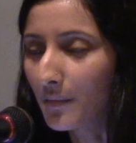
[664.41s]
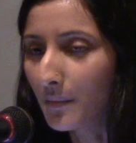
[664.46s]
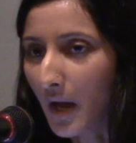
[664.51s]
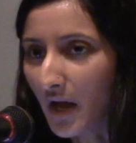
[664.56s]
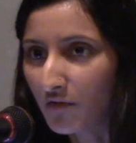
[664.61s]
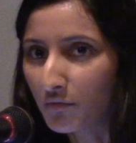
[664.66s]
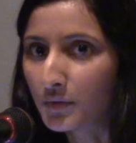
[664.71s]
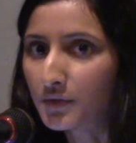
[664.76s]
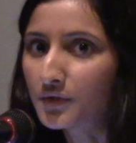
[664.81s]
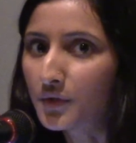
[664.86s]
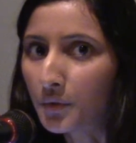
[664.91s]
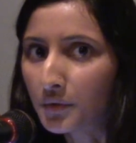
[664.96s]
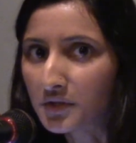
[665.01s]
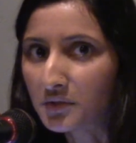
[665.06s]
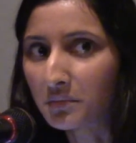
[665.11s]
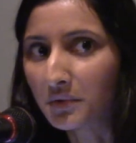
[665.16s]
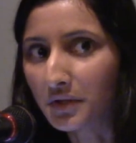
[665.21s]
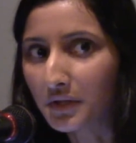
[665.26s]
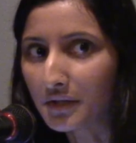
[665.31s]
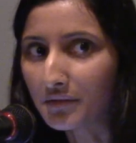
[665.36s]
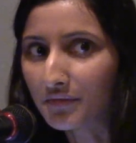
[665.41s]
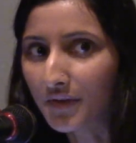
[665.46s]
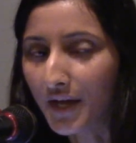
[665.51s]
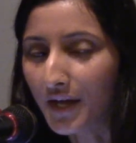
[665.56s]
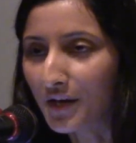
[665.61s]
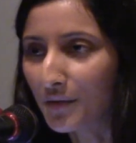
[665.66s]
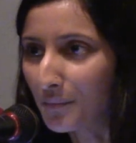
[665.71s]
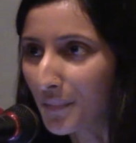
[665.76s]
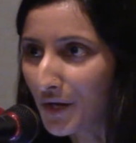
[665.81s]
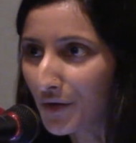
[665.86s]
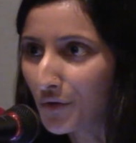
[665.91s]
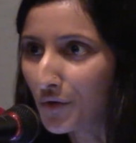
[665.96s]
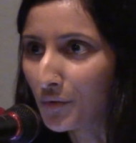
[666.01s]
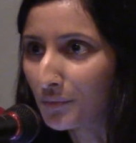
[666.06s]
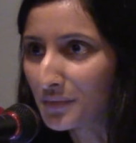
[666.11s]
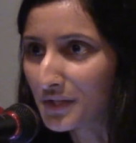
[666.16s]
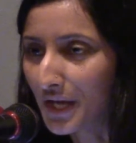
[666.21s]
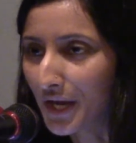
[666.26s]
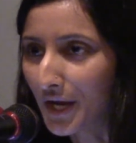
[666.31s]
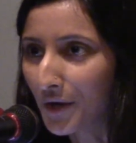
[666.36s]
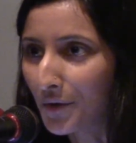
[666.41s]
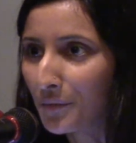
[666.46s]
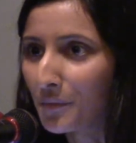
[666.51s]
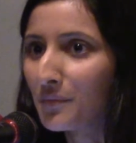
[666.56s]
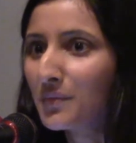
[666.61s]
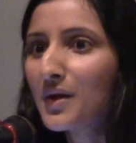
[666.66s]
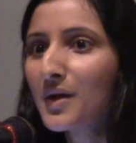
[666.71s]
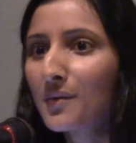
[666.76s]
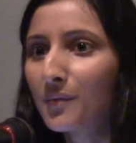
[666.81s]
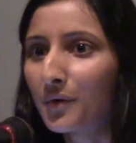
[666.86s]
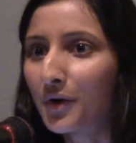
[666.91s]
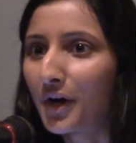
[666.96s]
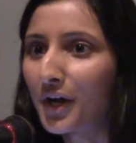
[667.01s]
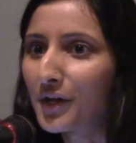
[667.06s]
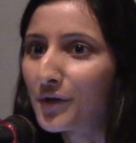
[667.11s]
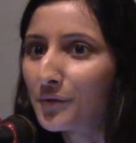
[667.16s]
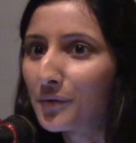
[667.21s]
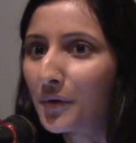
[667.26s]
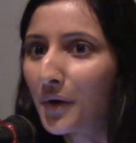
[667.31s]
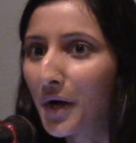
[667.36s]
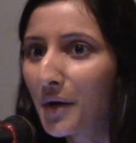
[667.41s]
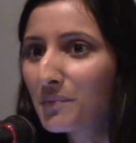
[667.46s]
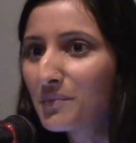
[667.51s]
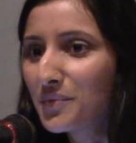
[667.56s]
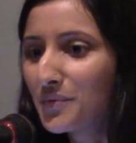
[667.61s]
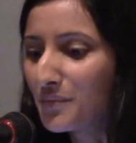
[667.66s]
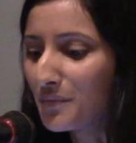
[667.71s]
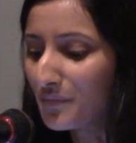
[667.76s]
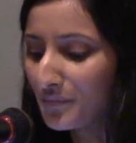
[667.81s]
I was told to believe that in my hometown where I grew up,